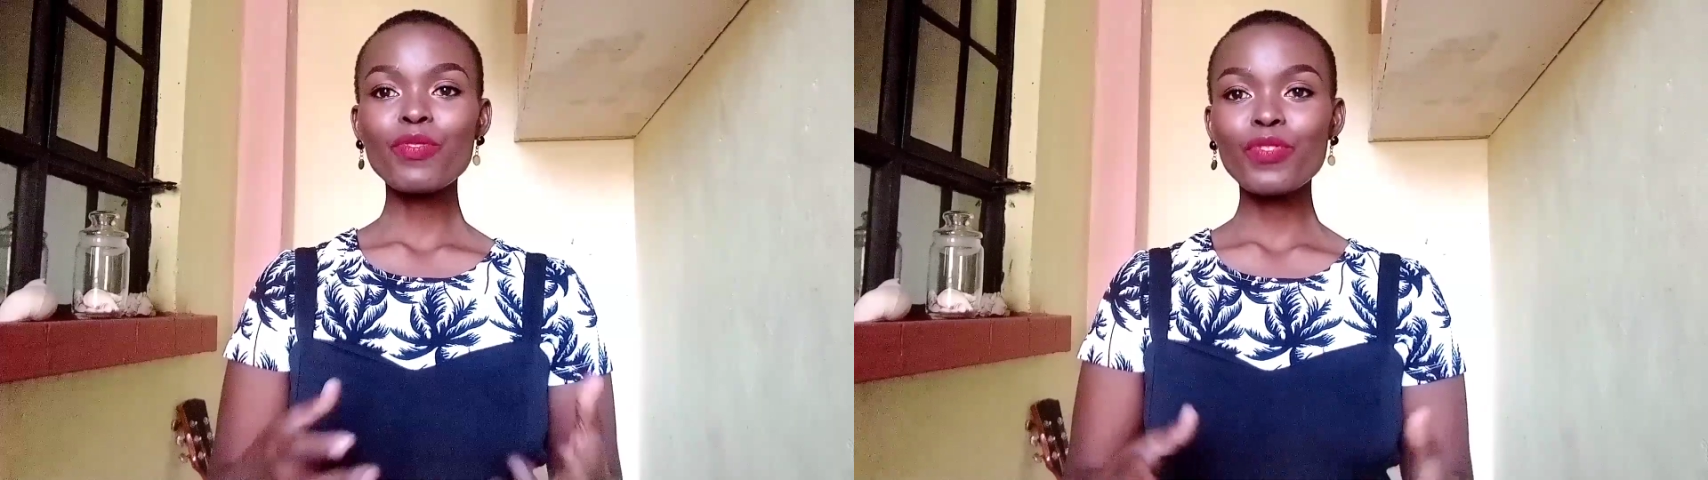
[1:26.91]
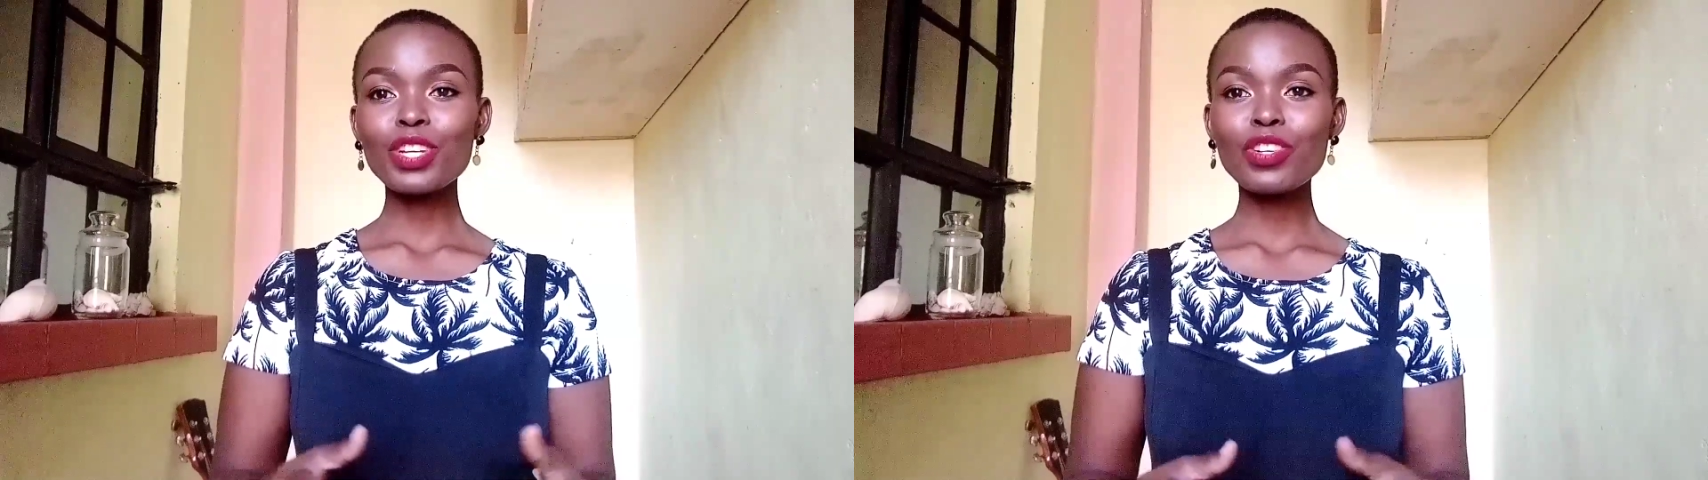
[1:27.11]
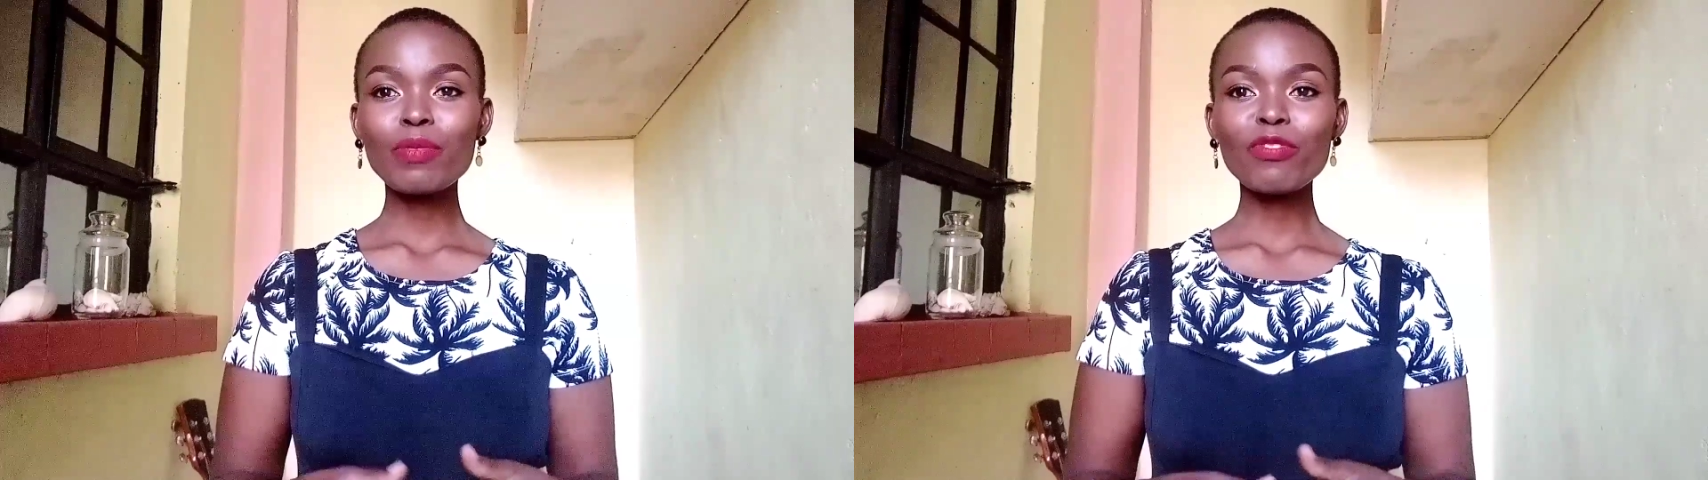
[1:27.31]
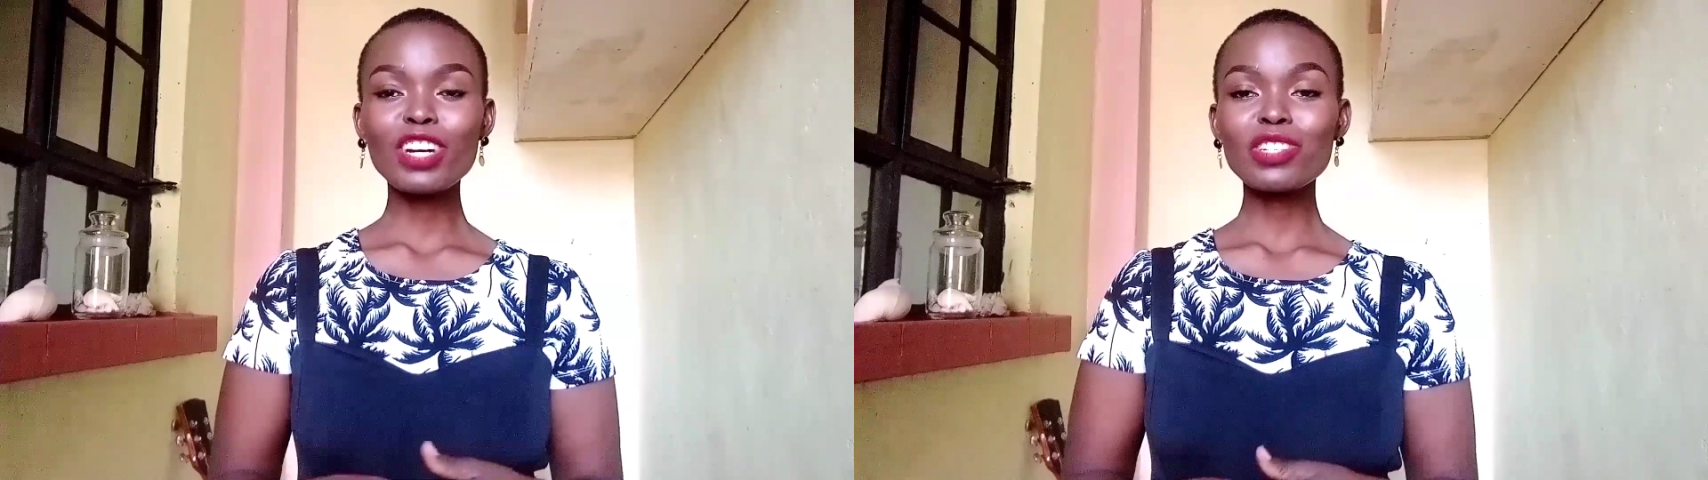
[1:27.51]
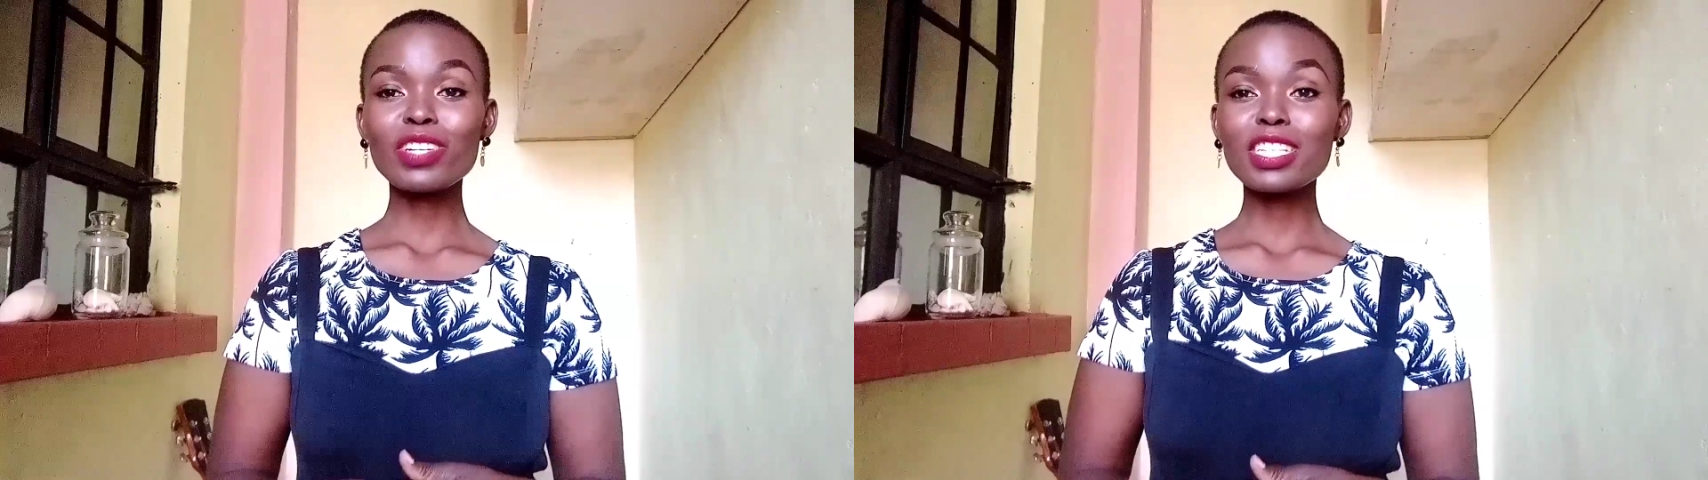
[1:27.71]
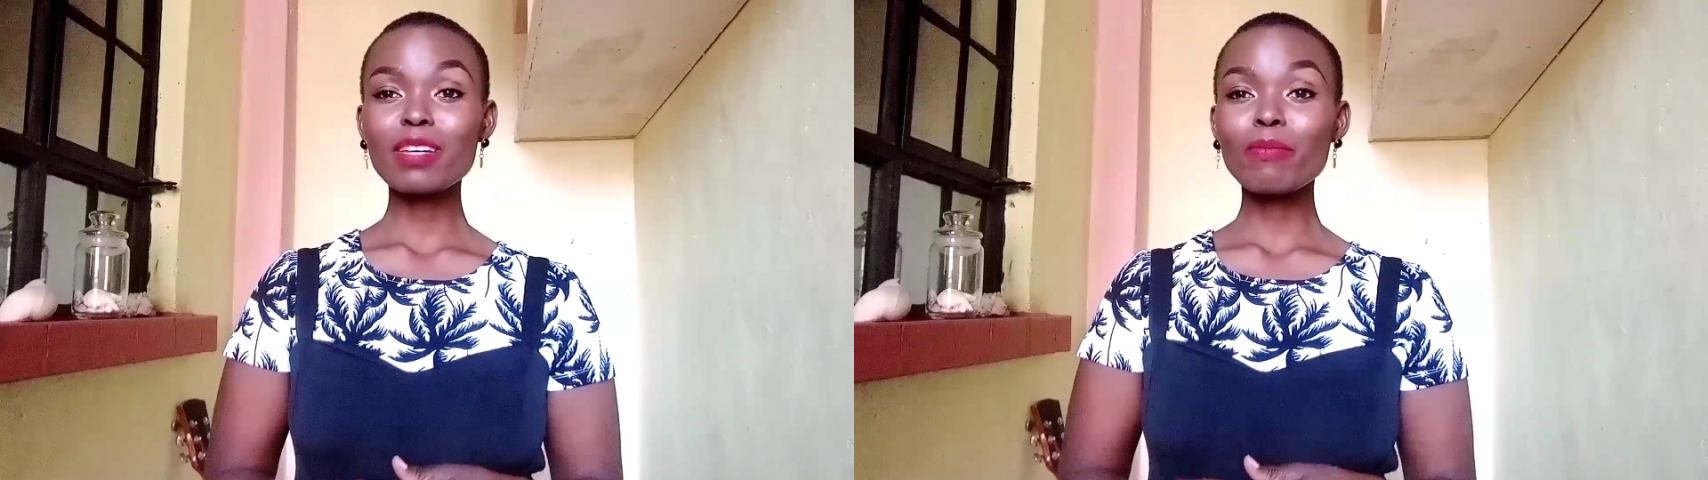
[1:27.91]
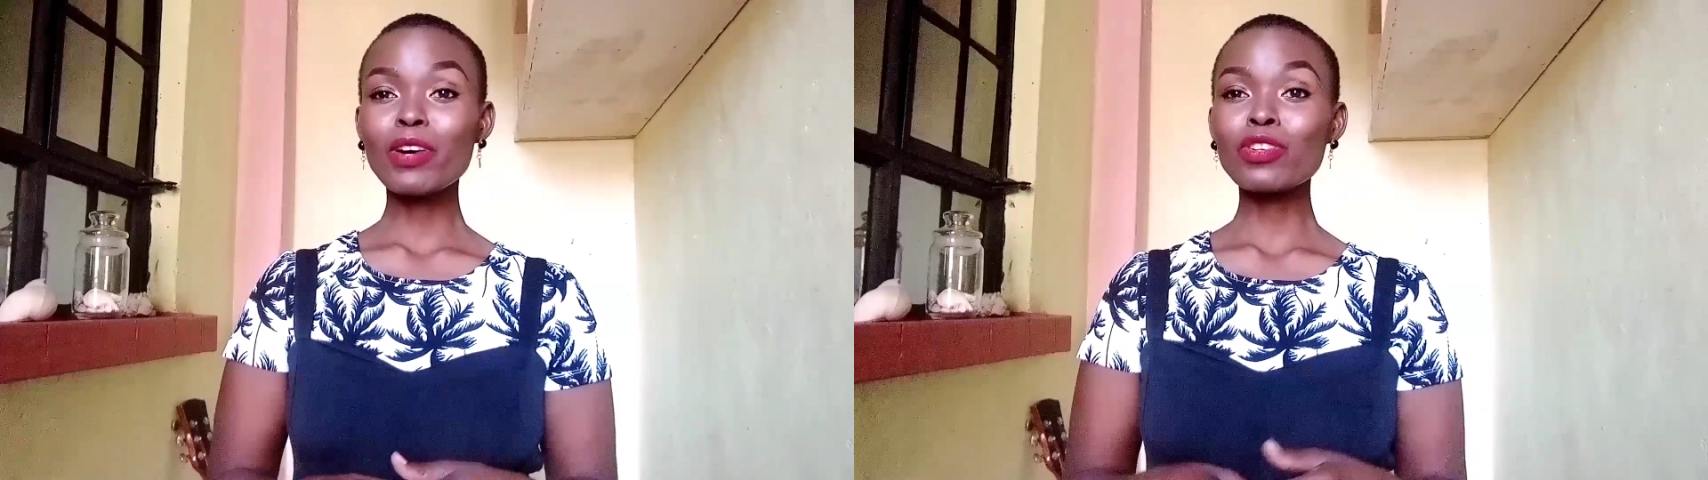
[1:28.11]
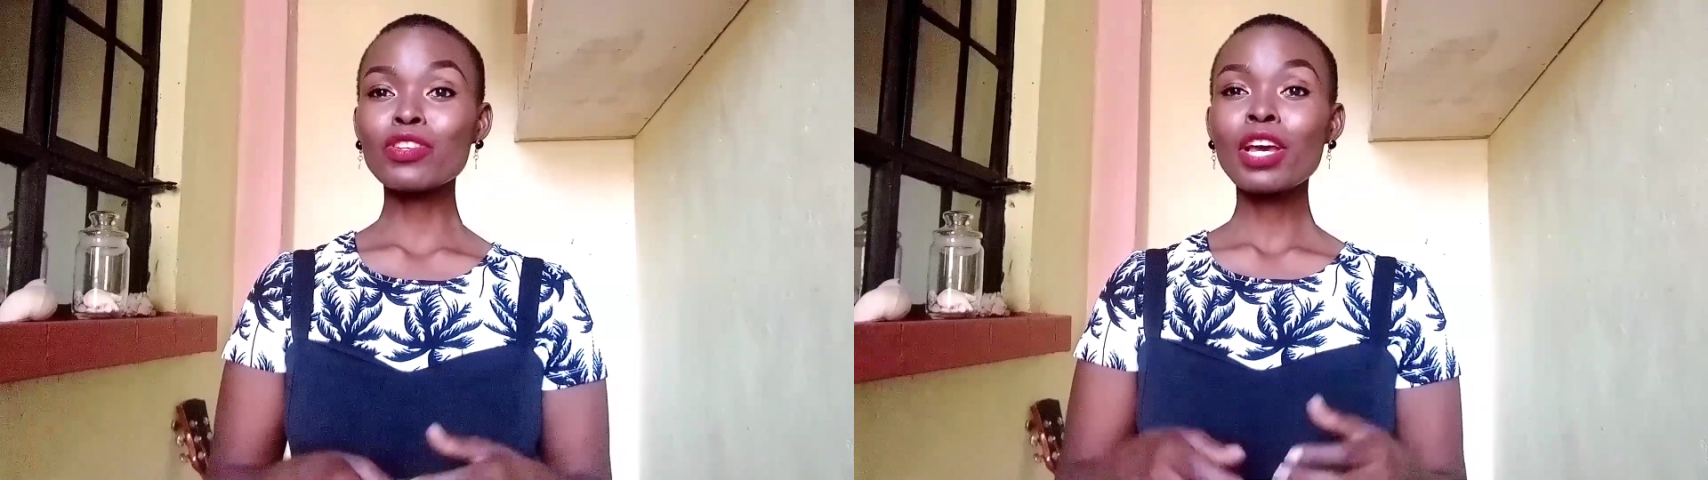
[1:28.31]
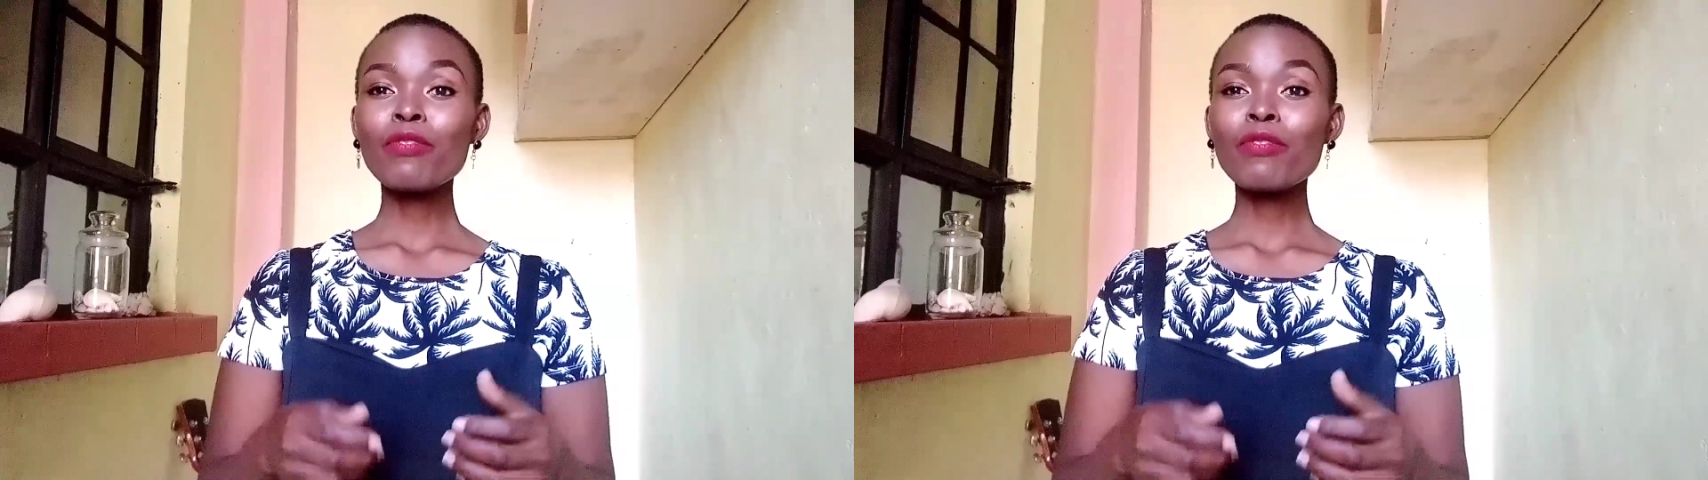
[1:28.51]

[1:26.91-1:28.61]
freedom. Fashion is about